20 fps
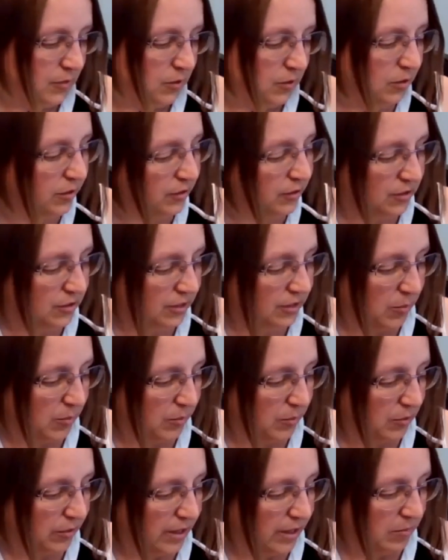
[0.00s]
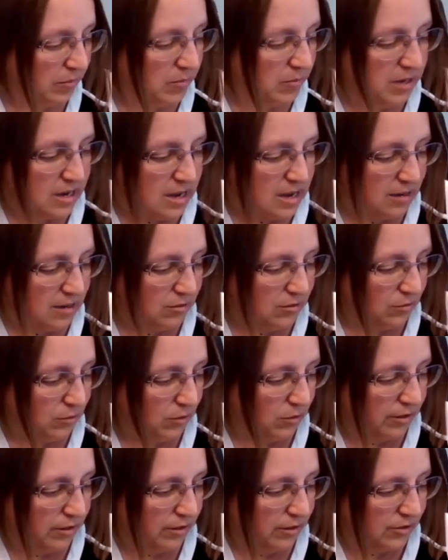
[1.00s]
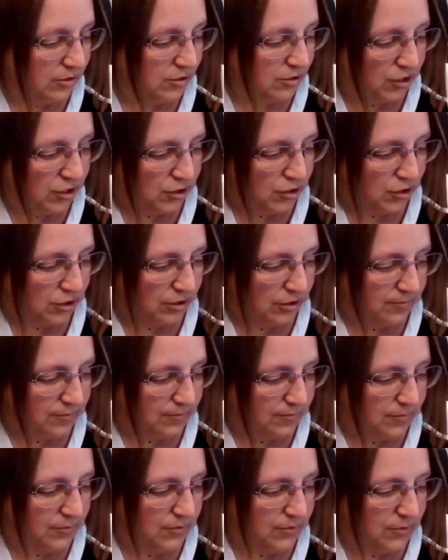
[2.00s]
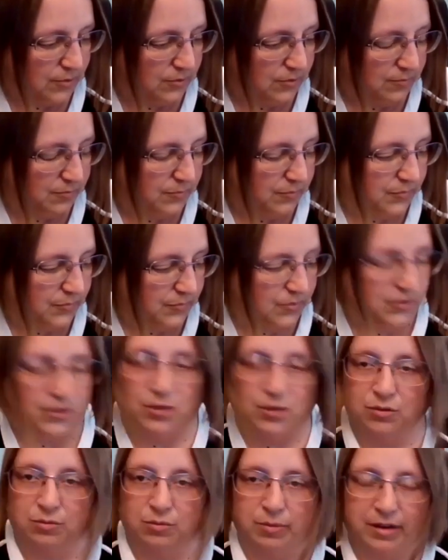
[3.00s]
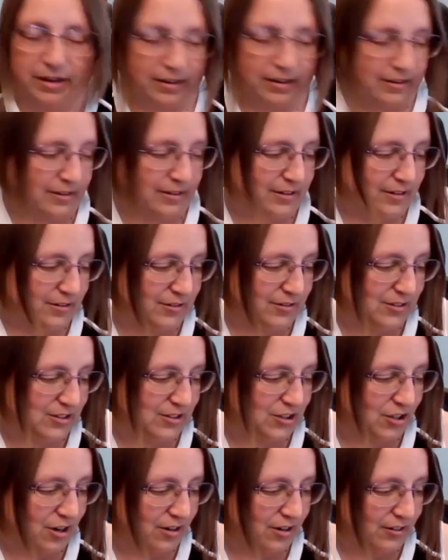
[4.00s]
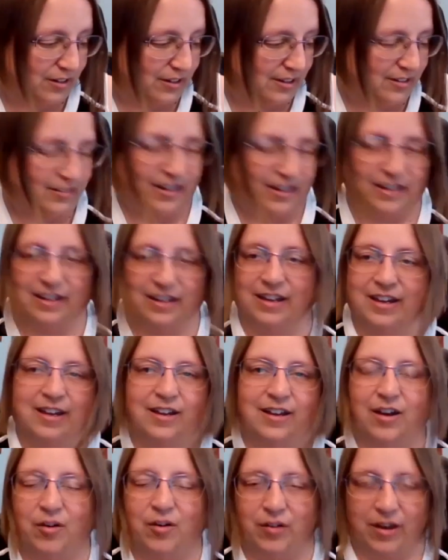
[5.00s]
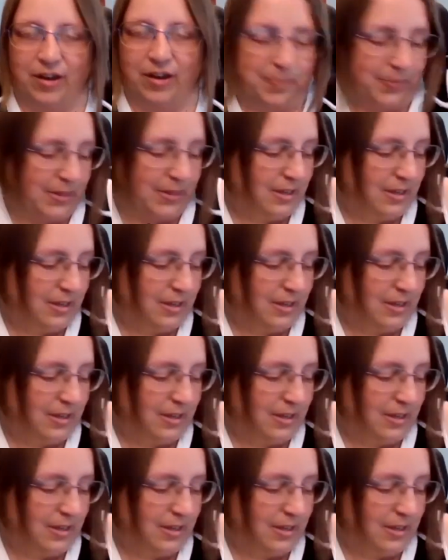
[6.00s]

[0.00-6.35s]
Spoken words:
Oh, there's a couple like Minnie, Dolores, Ginger, Toothpick, Charlie. Like, okay.